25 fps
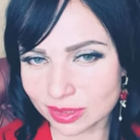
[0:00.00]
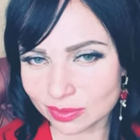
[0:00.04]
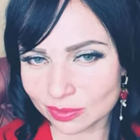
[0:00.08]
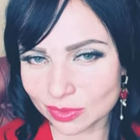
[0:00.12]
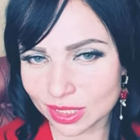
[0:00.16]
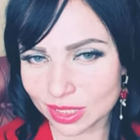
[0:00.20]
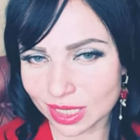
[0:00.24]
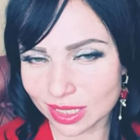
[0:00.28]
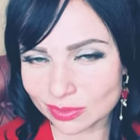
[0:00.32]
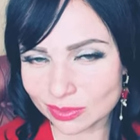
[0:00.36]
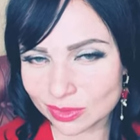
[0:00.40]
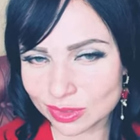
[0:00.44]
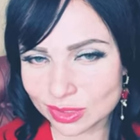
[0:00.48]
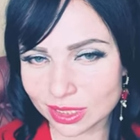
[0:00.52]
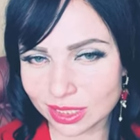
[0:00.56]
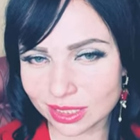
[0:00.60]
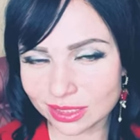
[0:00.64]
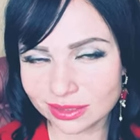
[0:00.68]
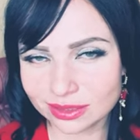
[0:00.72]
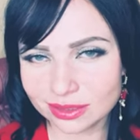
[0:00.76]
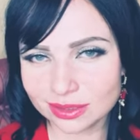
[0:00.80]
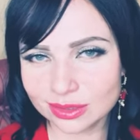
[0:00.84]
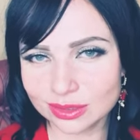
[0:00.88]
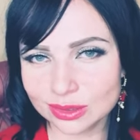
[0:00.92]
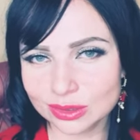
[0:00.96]
sometimes get
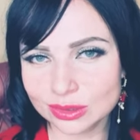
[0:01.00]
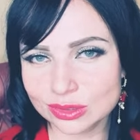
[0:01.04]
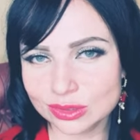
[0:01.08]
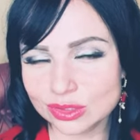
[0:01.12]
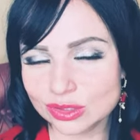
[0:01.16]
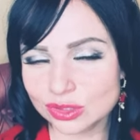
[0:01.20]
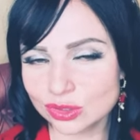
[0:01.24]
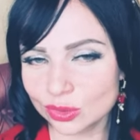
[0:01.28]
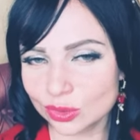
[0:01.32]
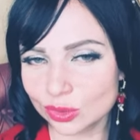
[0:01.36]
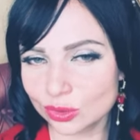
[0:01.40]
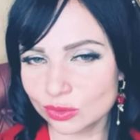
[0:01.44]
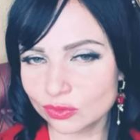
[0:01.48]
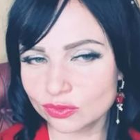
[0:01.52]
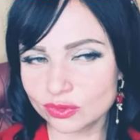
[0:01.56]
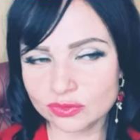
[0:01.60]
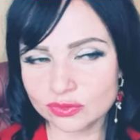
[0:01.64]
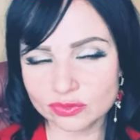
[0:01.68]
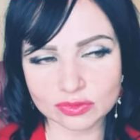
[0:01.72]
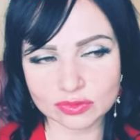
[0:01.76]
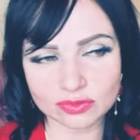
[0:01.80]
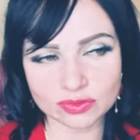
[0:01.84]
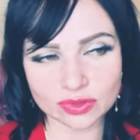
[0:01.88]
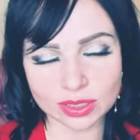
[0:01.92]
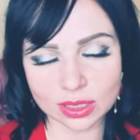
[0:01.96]
served
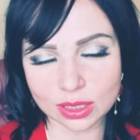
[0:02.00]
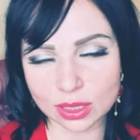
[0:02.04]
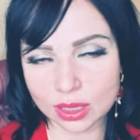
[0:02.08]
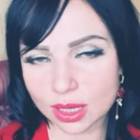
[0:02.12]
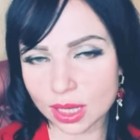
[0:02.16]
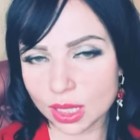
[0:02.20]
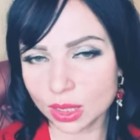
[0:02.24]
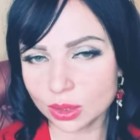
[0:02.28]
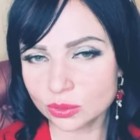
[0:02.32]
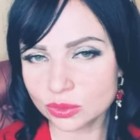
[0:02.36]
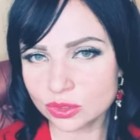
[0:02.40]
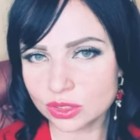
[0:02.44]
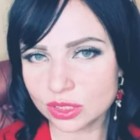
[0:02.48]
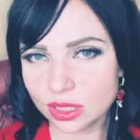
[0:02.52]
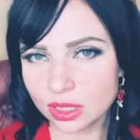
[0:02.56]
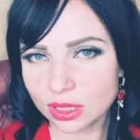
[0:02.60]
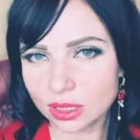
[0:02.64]
when we are out